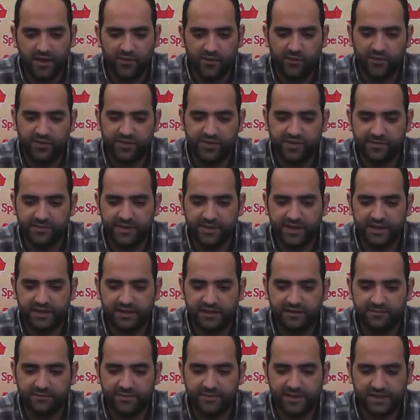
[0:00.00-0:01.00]
When the
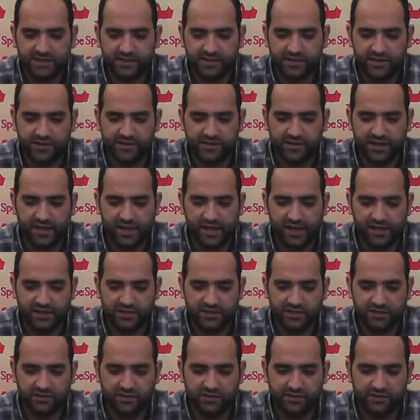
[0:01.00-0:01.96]
man met the angel,